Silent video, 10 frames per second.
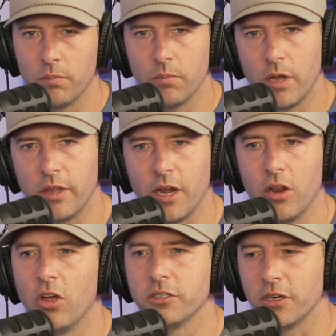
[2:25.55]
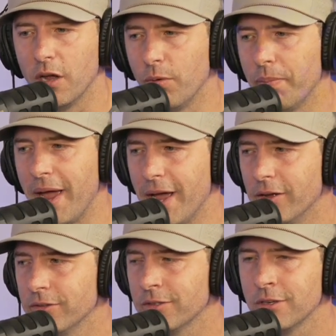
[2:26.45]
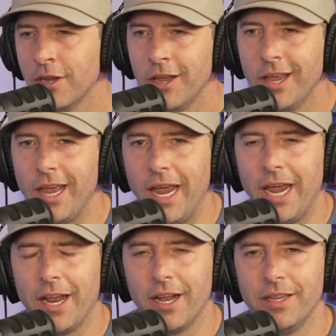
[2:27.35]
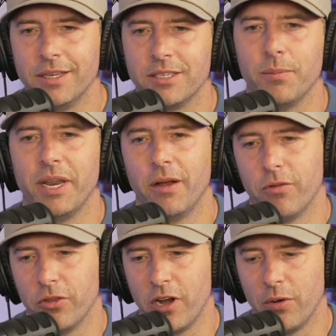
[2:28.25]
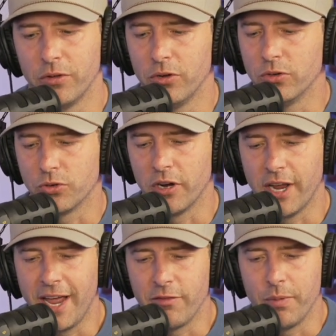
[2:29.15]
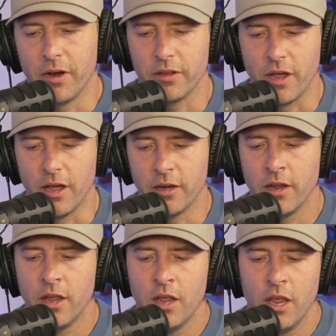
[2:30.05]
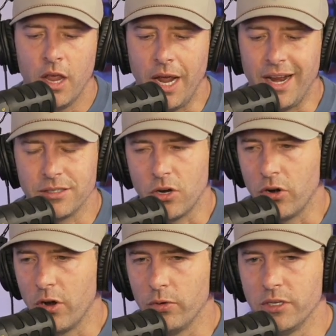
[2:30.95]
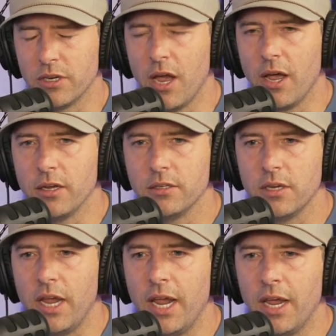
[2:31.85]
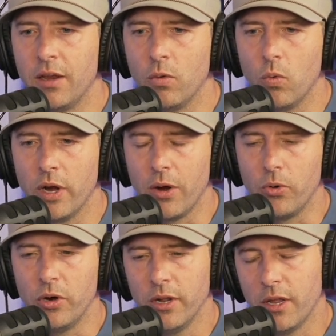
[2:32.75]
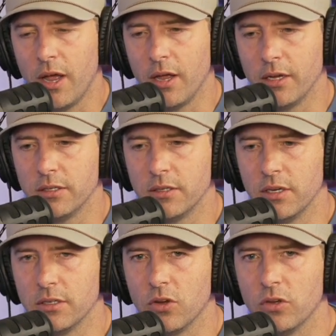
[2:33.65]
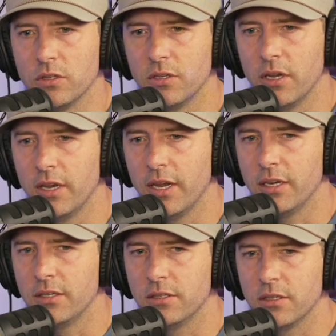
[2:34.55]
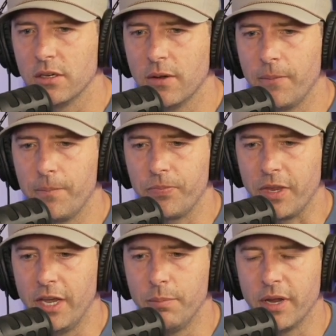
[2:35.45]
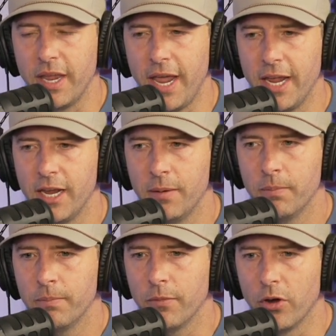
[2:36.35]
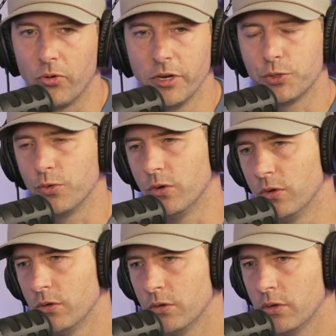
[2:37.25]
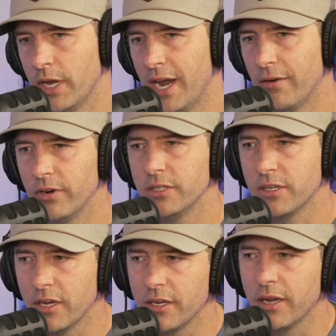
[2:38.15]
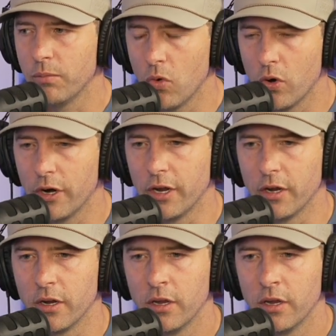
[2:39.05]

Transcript: think I lost a couple pounds, and I did something I never thought I would do, is run a half marathon. And I started running with these guys. And what I realized is on Sundays, it became a ritual. Every Sunday morning,